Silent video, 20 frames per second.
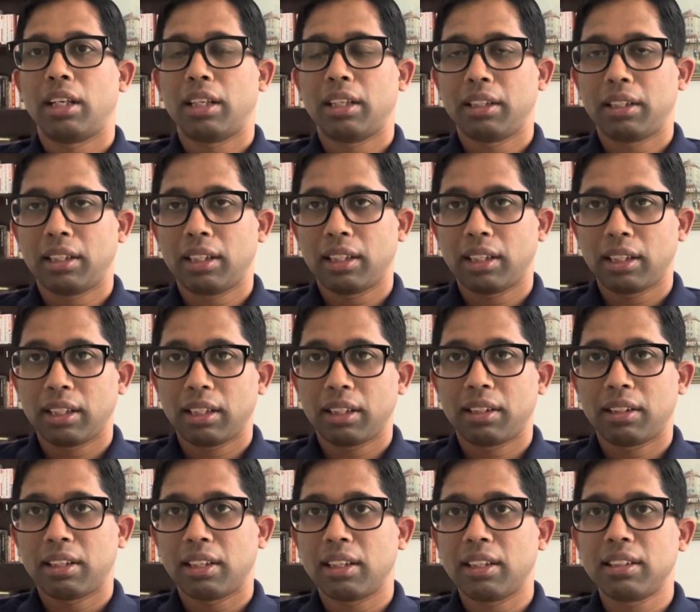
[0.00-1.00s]
The
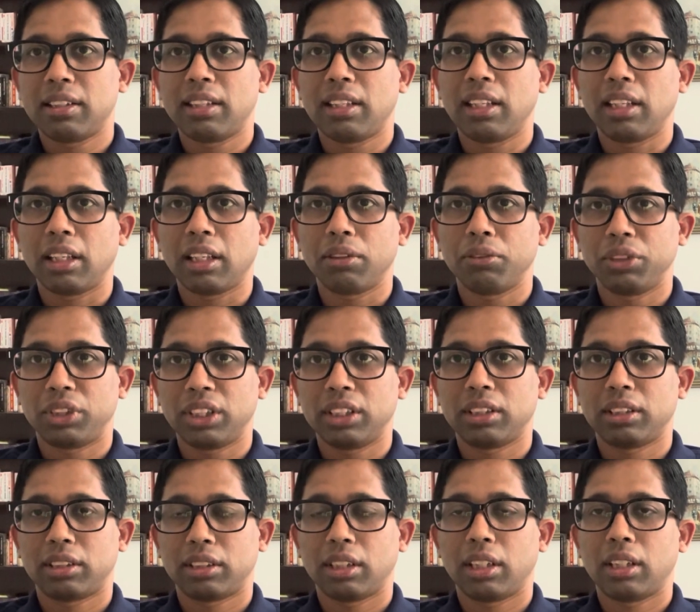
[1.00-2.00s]
third thing, which
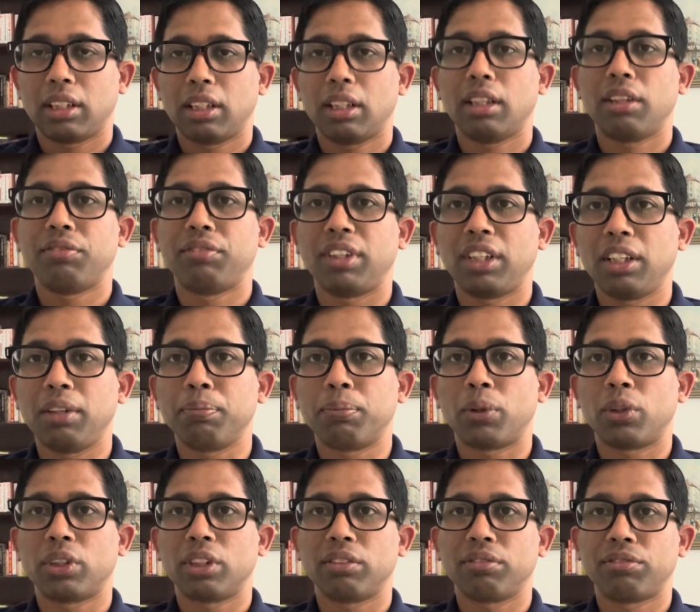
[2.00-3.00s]
is very
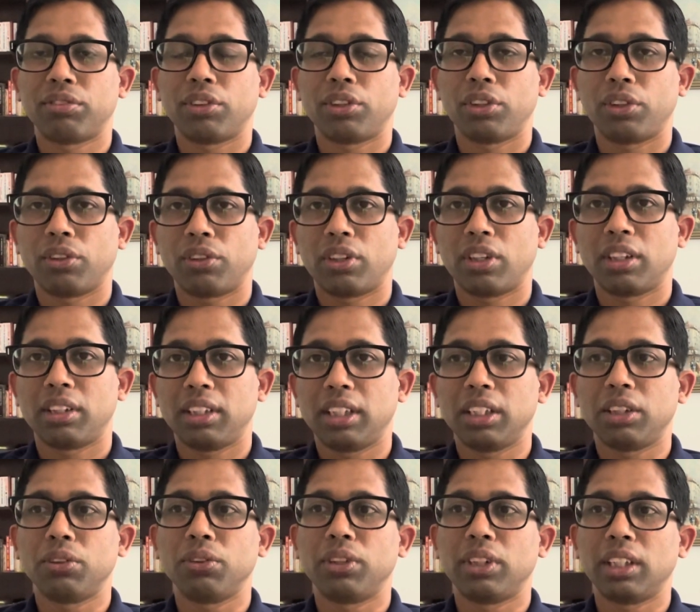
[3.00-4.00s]
important for your
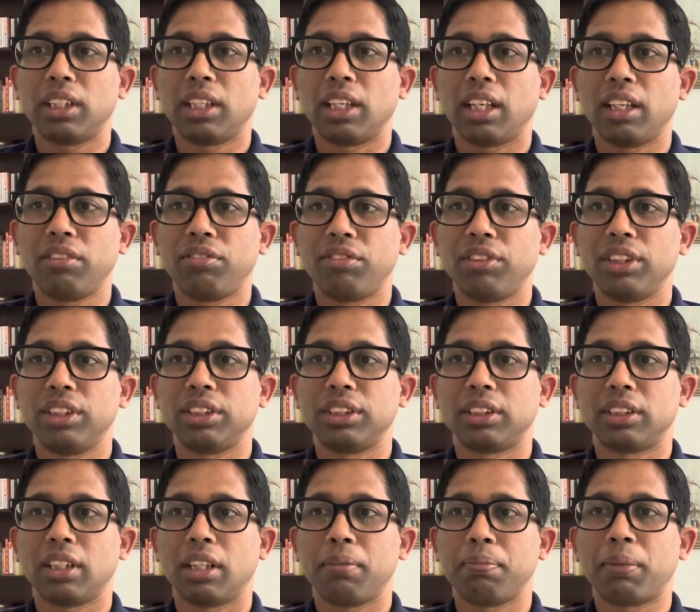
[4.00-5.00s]
day-to-day life,
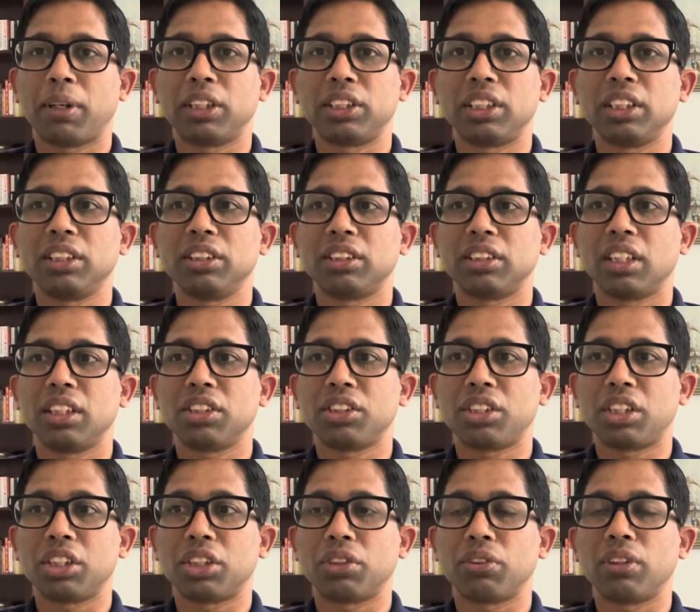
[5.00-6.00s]
is purchase
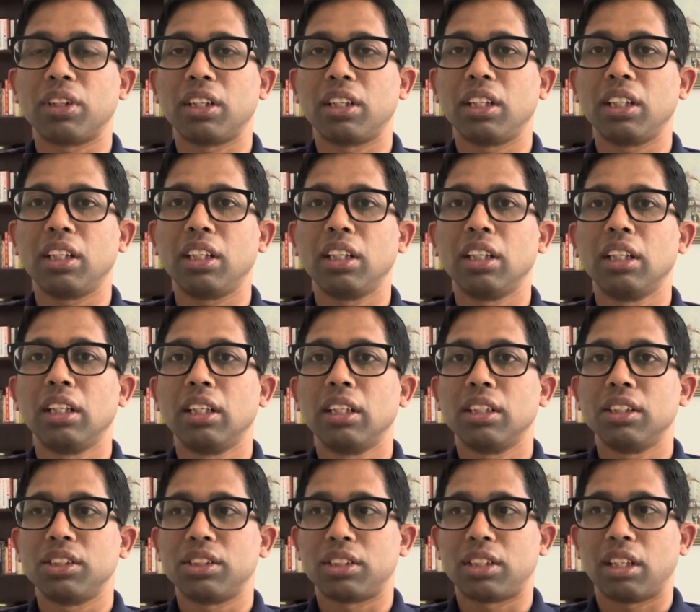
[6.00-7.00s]
stationery
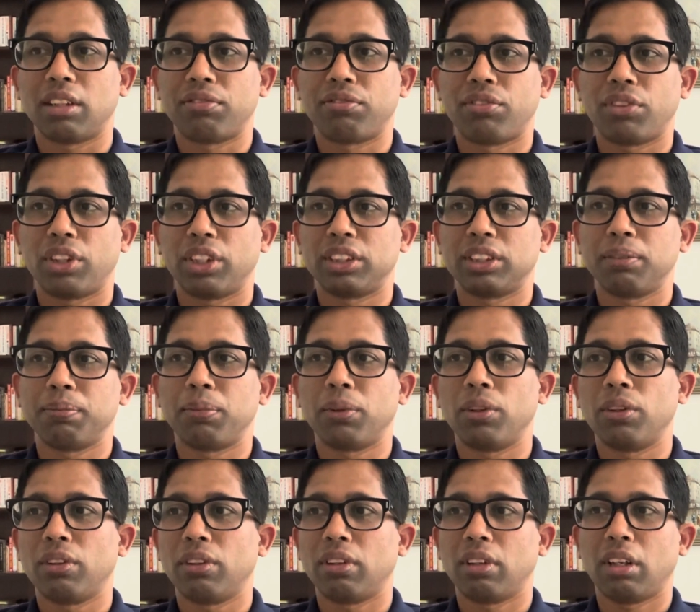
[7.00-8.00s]
stuff. For
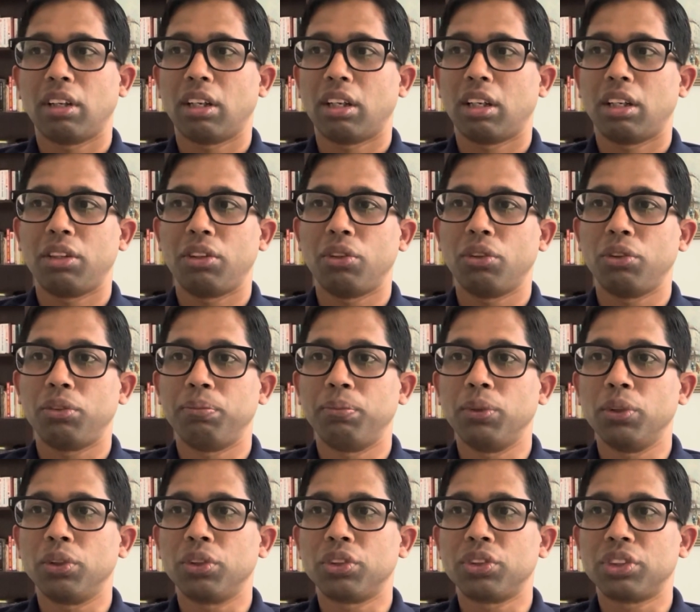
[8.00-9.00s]
example,
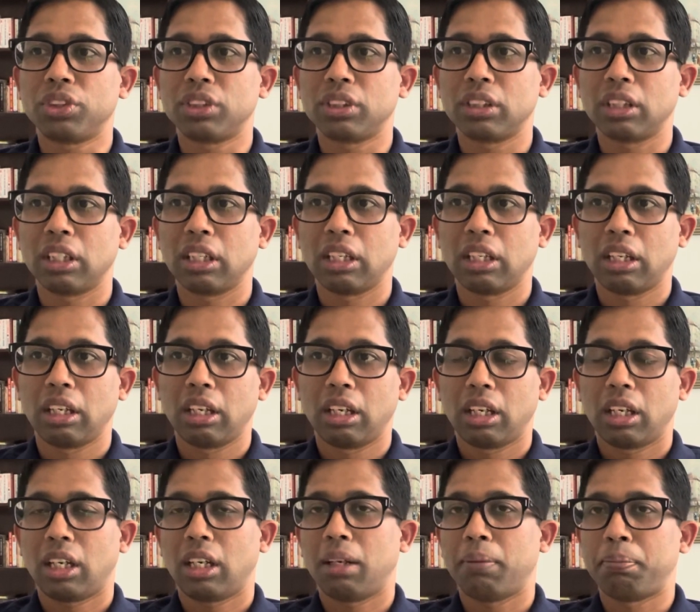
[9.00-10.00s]
notebooks,
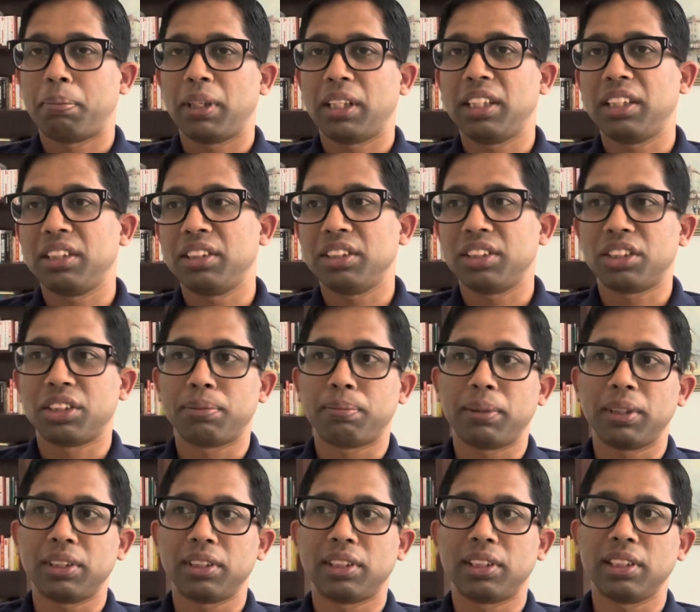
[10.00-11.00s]
pens,
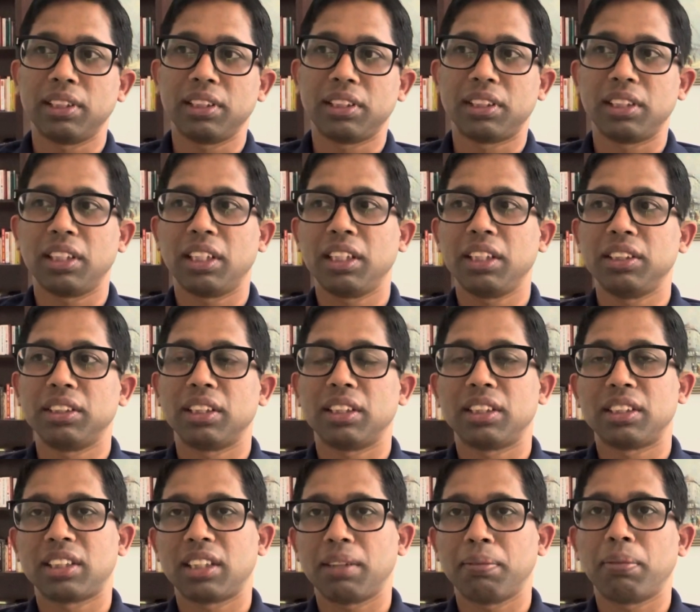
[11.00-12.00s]
pencils,
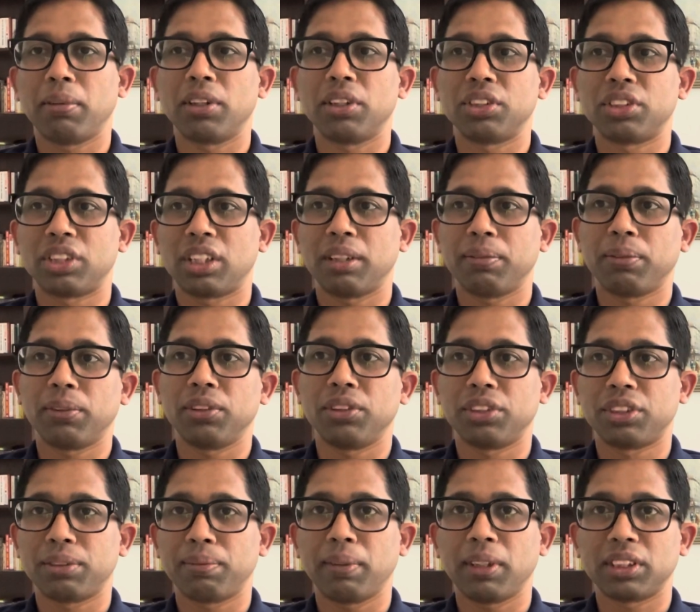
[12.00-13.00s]
erasers, staplers,
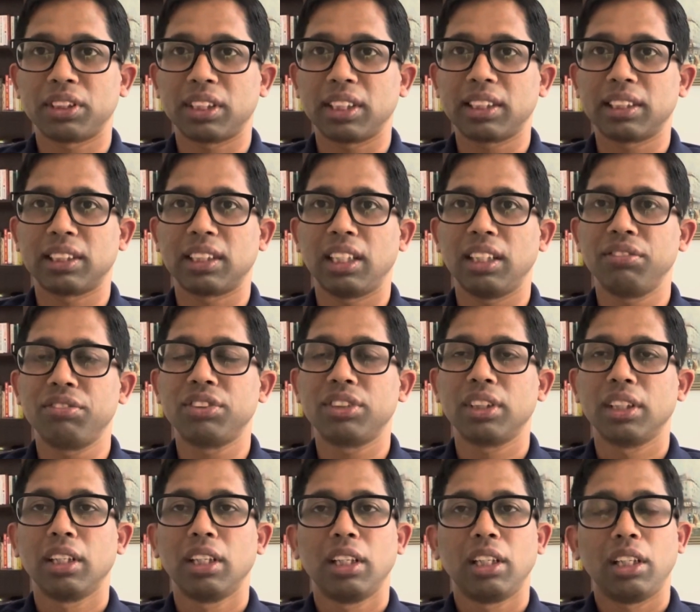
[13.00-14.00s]
staples, plastic sleeves.
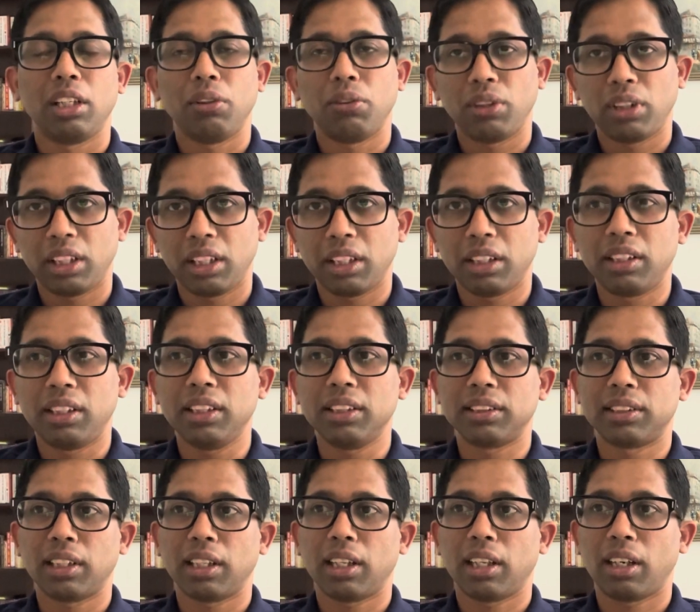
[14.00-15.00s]
You will need
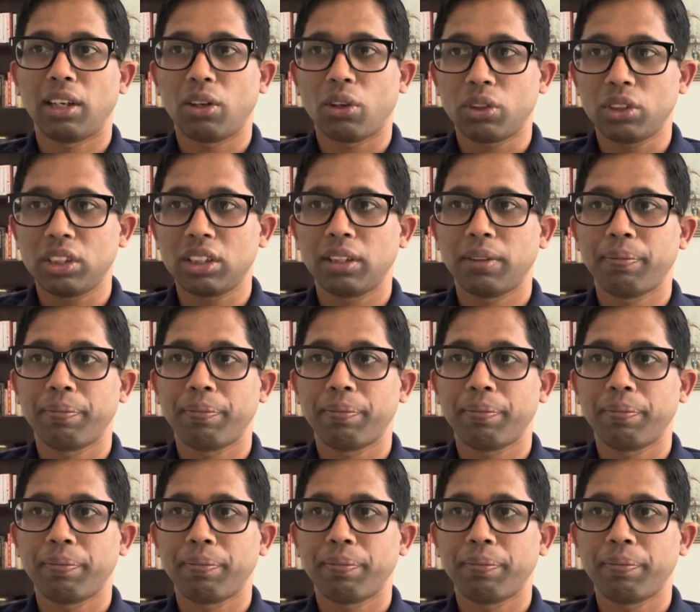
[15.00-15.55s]
these a lot.